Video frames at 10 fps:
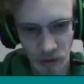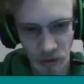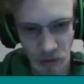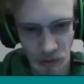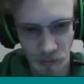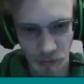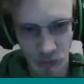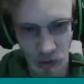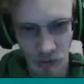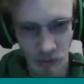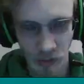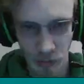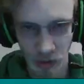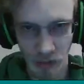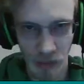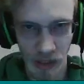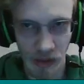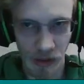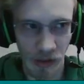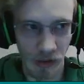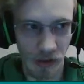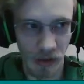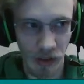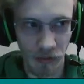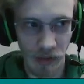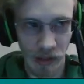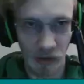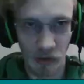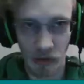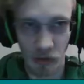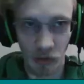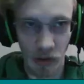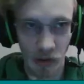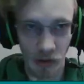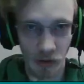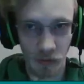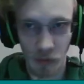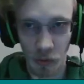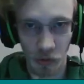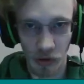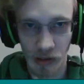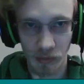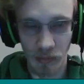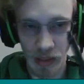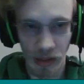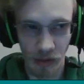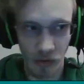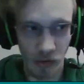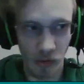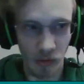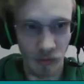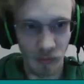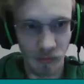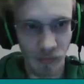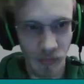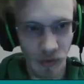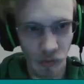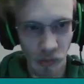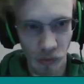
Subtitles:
art can be made in Flash, Illustrator, Photoshop, any of those will